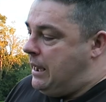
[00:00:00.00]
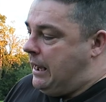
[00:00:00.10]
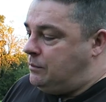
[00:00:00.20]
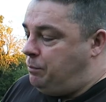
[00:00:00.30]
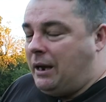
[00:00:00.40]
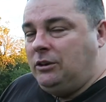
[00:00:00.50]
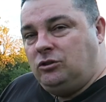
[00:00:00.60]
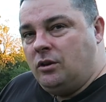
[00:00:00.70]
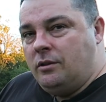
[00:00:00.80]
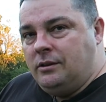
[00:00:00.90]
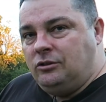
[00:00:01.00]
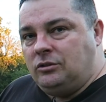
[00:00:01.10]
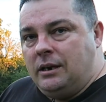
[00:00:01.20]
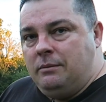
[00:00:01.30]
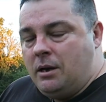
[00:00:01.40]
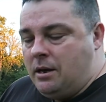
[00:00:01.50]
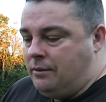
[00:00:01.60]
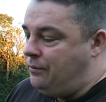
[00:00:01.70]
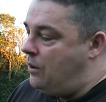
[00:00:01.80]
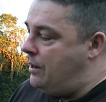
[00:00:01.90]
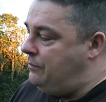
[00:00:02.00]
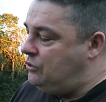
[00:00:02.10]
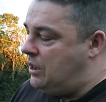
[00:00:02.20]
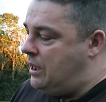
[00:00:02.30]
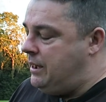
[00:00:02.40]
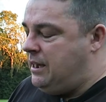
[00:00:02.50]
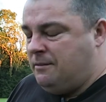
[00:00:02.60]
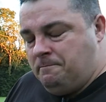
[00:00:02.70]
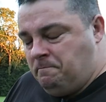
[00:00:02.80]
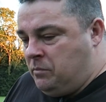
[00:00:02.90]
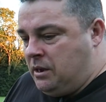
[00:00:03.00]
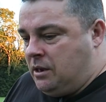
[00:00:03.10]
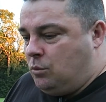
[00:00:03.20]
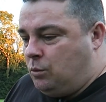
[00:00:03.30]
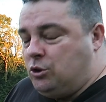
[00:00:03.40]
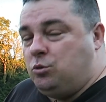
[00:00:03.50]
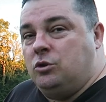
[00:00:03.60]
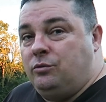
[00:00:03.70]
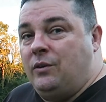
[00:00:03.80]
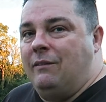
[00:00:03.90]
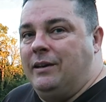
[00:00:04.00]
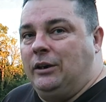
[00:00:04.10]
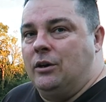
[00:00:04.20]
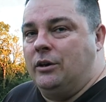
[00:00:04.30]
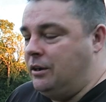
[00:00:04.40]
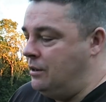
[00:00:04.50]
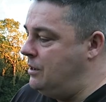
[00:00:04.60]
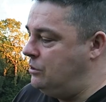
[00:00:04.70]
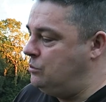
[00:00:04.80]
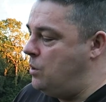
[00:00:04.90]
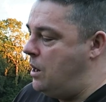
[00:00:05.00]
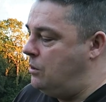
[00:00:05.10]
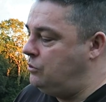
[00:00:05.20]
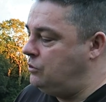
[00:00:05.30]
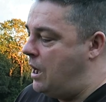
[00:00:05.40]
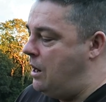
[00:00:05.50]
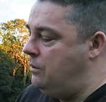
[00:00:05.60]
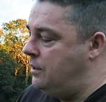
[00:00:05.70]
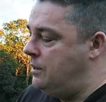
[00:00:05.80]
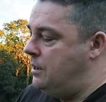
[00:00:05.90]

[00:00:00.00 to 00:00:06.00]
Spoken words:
It's based on the Syma X5C, which was very good as well, so